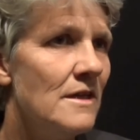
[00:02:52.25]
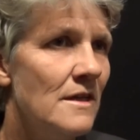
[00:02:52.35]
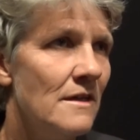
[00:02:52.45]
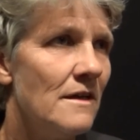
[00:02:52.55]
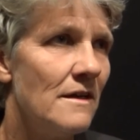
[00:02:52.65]

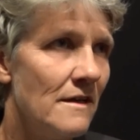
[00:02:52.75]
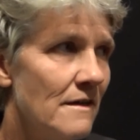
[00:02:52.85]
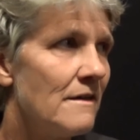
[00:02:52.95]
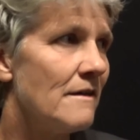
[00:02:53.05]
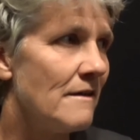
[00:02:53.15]

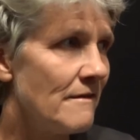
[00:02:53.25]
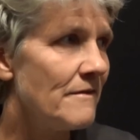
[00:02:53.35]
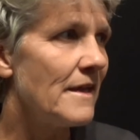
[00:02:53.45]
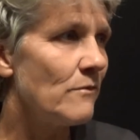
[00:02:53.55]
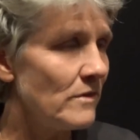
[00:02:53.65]

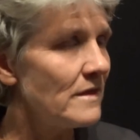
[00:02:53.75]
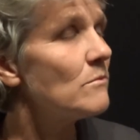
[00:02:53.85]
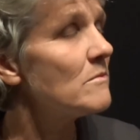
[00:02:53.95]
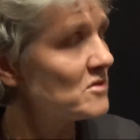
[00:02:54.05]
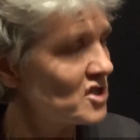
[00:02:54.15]
They
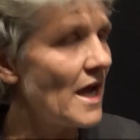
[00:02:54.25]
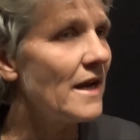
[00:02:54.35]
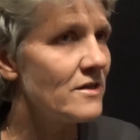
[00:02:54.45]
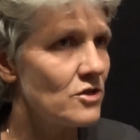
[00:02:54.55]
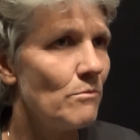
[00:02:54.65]
will be
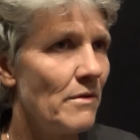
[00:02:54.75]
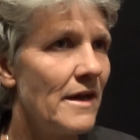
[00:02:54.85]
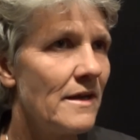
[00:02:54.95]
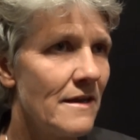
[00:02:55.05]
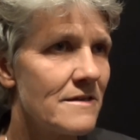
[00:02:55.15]
challenged to
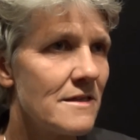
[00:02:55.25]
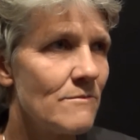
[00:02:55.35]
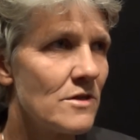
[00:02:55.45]
play against them.